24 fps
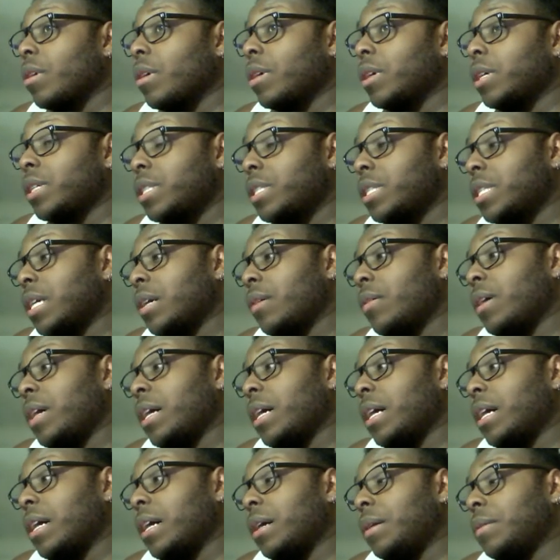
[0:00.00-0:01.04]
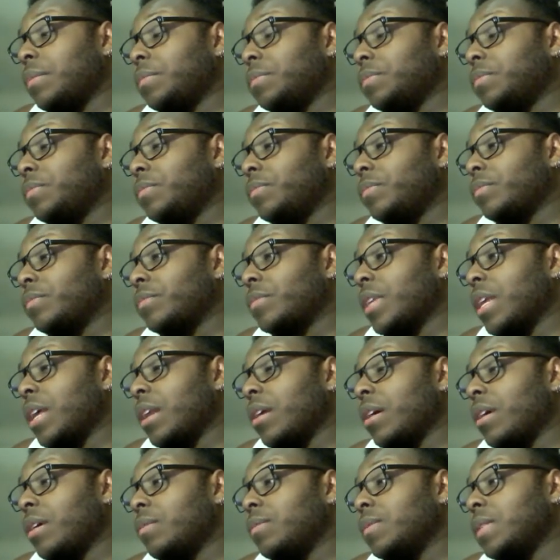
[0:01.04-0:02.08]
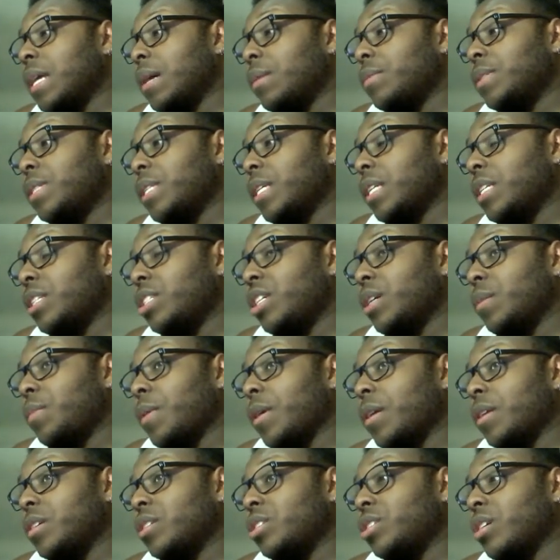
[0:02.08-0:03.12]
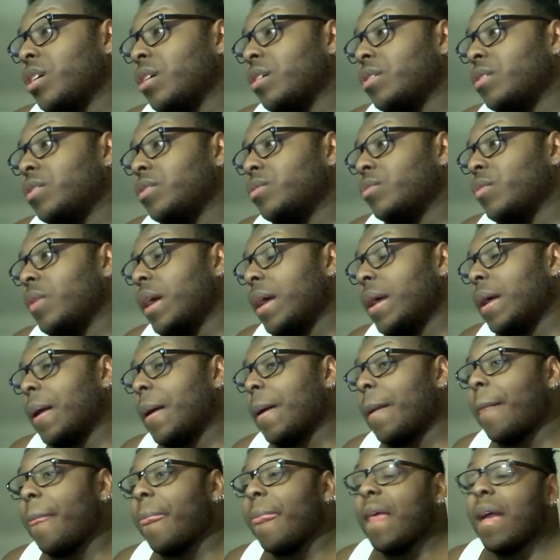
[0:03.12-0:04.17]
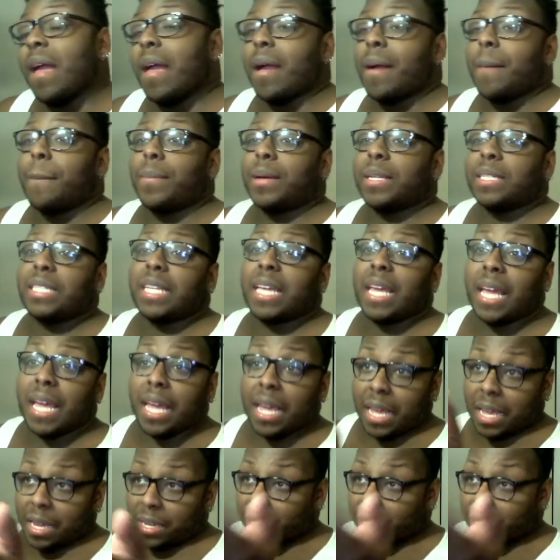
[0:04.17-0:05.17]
So, you know, that was still a chip on his shoulder as well. But then